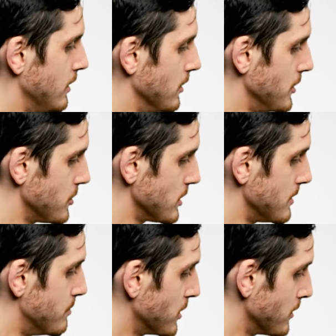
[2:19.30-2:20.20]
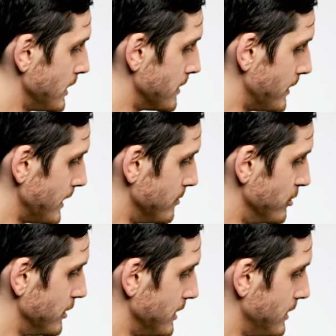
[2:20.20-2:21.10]
are usually abundantly
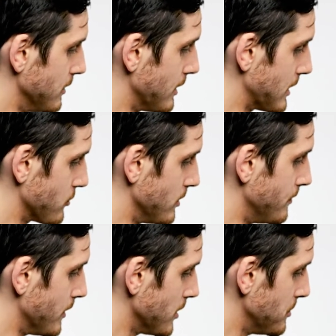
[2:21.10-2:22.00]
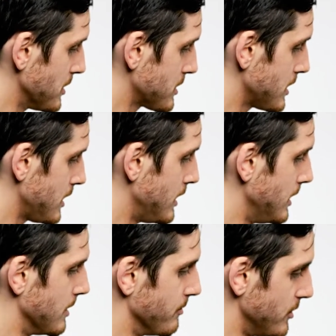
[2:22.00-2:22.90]
available in their natural environments,
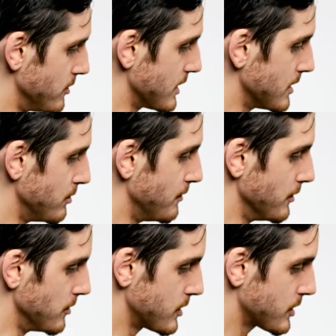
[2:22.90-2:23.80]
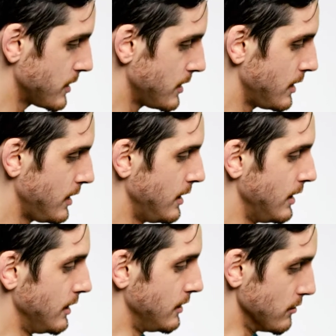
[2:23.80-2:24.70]
and produce edible fruits.
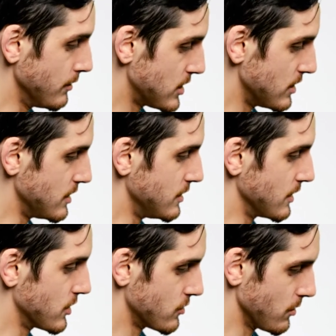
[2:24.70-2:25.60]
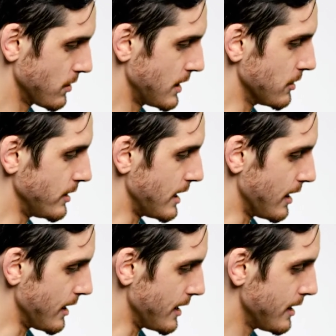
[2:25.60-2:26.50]
Their richness is extraordinarily
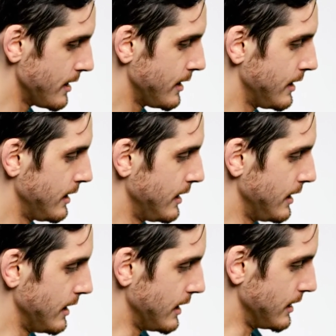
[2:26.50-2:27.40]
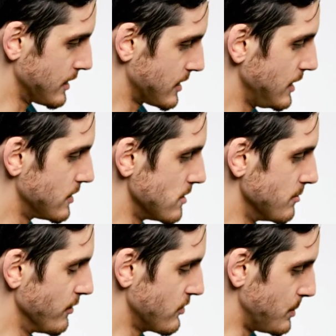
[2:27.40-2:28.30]
high and exceeds the
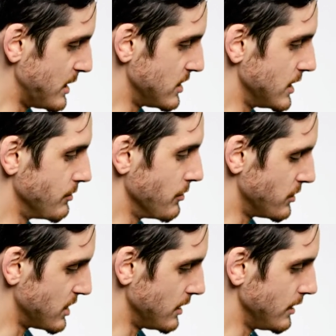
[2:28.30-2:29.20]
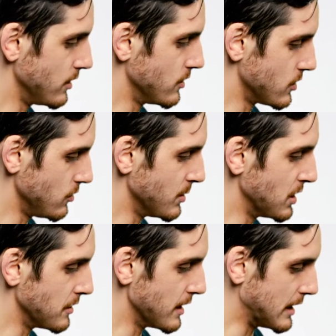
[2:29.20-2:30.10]
number of species we routinely consume in
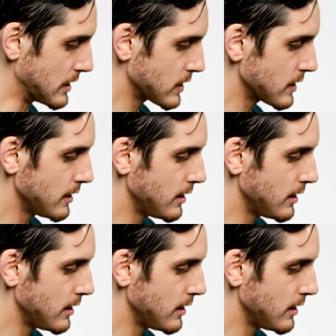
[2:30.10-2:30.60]
our diets.